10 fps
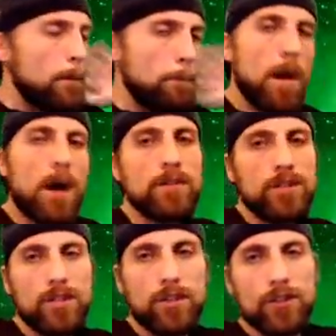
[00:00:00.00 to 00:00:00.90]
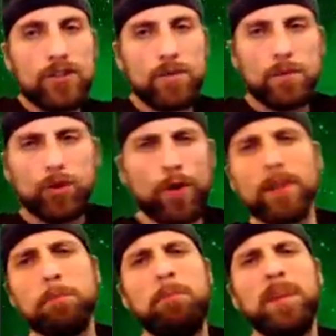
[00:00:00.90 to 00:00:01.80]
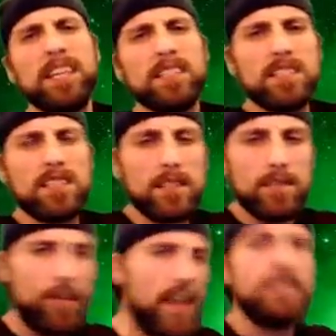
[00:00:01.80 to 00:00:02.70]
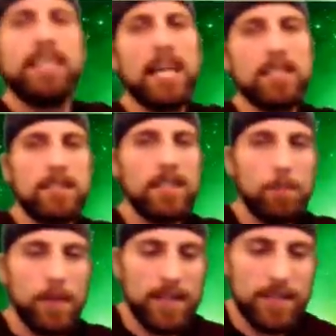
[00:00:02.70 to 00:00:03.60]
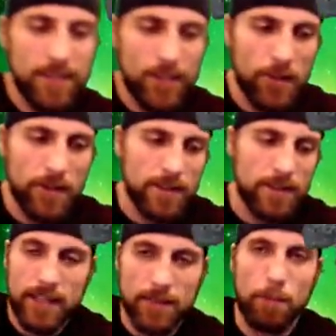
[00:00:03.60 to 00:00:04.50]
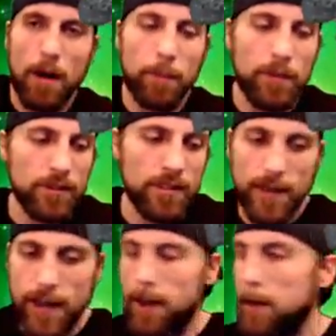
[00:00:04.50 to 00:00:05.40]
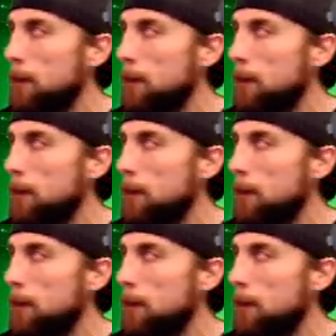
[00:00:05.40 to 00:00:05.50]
monsters, great beasts, fantastic beasts, you know, as that's popular today.